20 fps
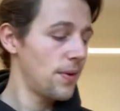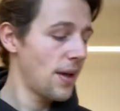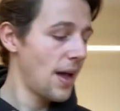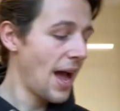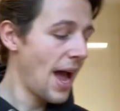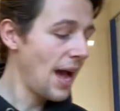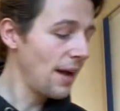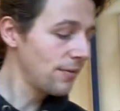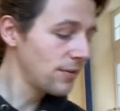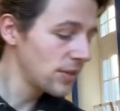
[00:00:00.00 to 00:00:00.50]

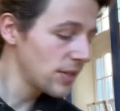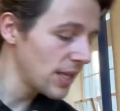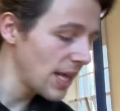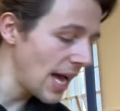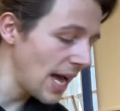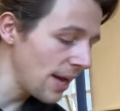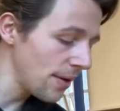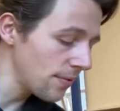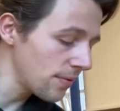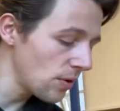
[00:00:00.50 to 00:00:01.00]
After
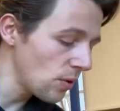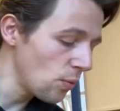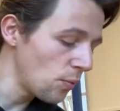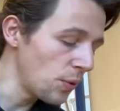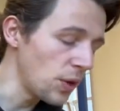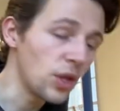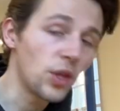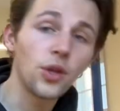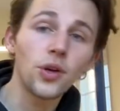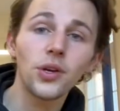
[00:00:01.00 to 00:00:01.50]
that, we
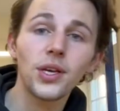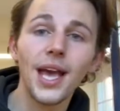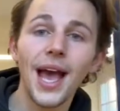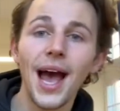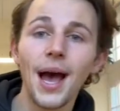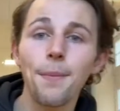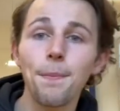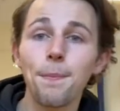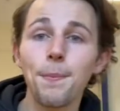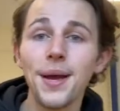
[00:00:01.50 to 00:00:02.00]
look
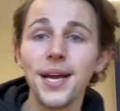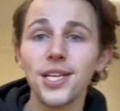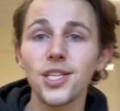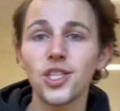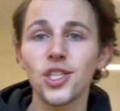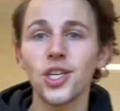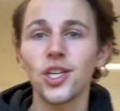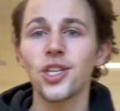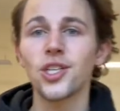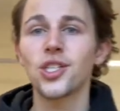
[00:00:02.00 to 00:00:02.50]
at
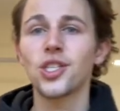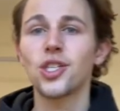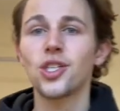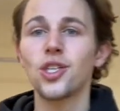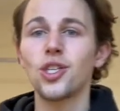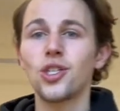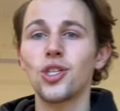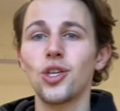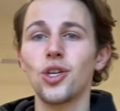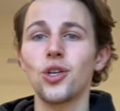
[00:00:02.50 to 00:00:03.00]
pictures to
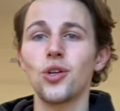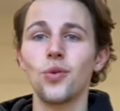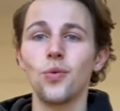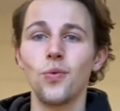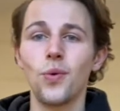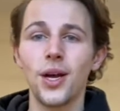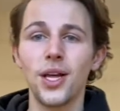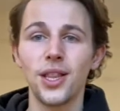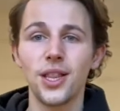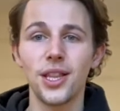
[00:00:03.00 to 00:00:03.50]
do
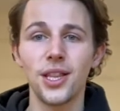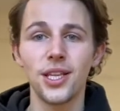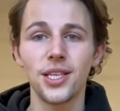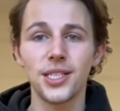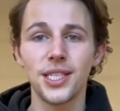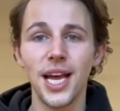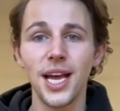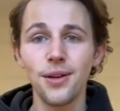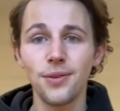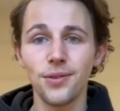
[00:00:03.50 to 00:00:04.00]
with the
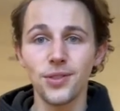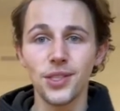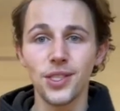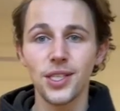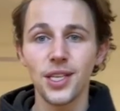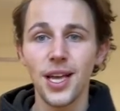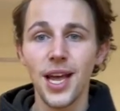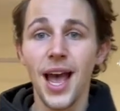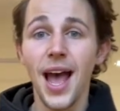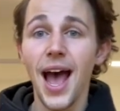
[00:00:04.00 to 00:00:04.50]
sounds.
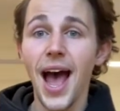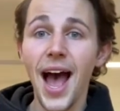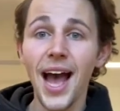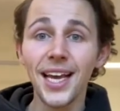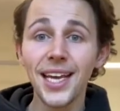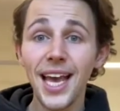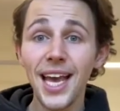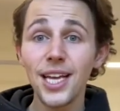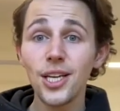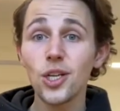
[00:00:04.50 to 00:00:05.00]

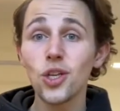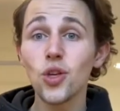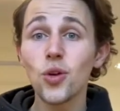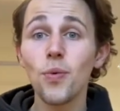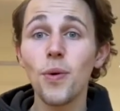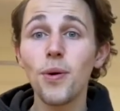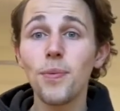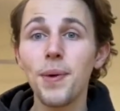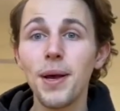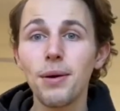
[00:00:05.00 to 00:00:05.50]
Again, you
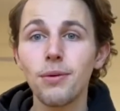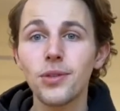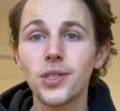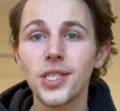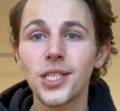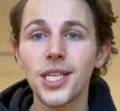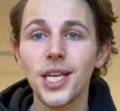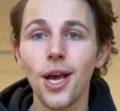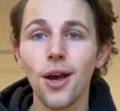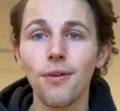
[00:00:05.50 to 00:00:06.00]
will be able to
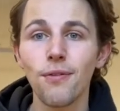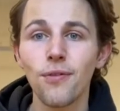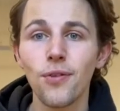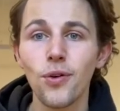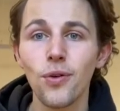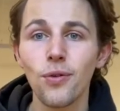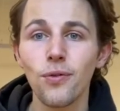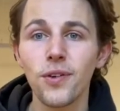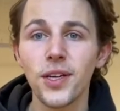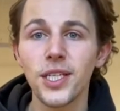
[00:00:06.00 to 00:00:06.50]
see a
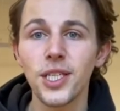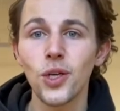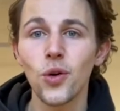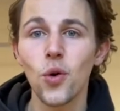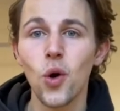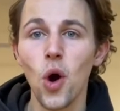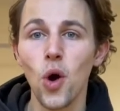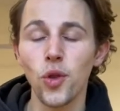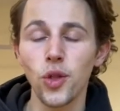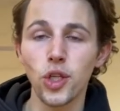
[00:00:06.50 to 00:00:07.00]
full
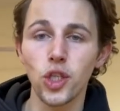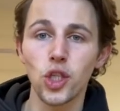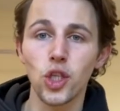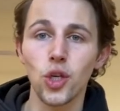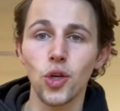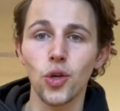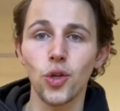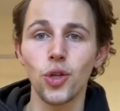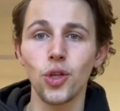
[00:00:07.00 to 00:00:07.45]
video on the school